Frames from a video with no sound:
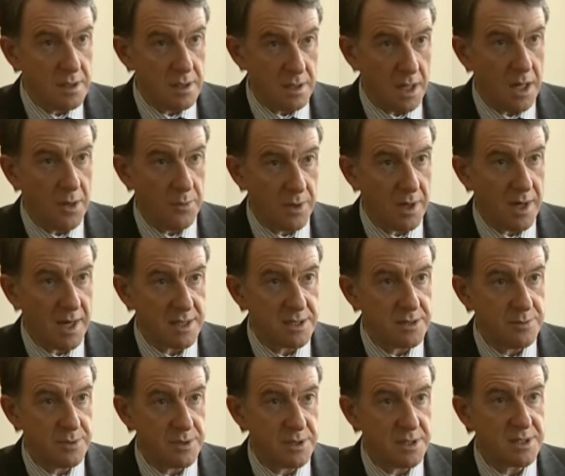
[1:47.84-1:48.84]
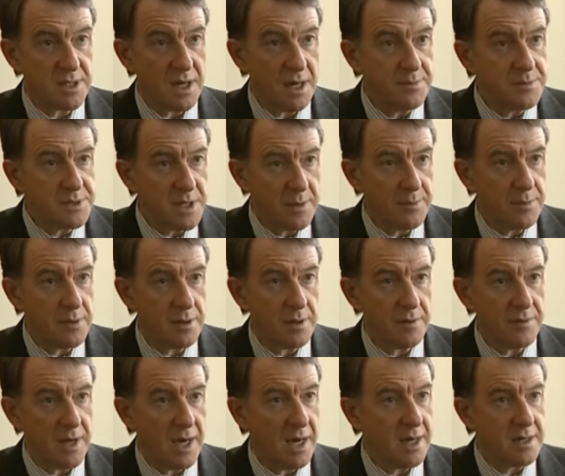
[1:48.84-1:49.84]
I would like to put a timetable
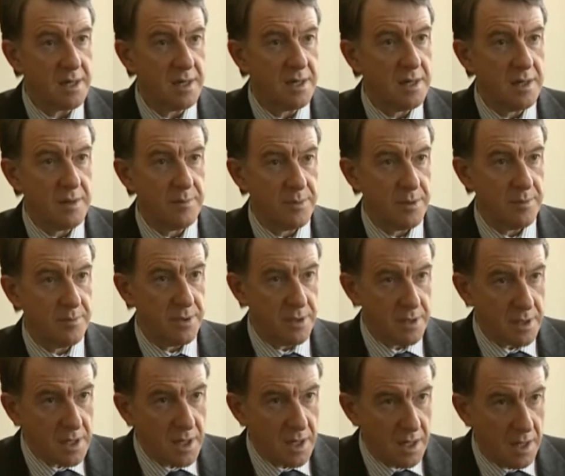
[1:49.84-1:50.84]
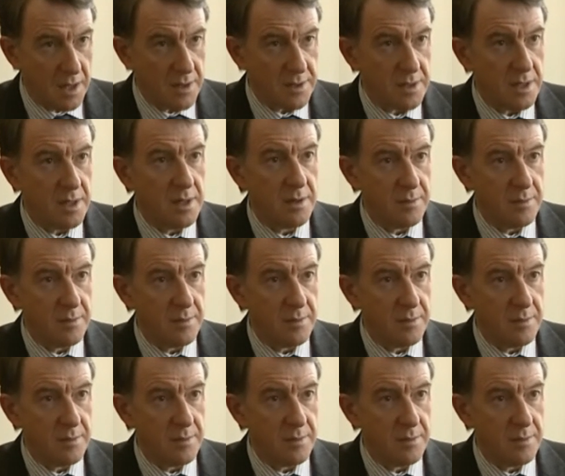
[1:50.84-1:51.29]
on that, but can't.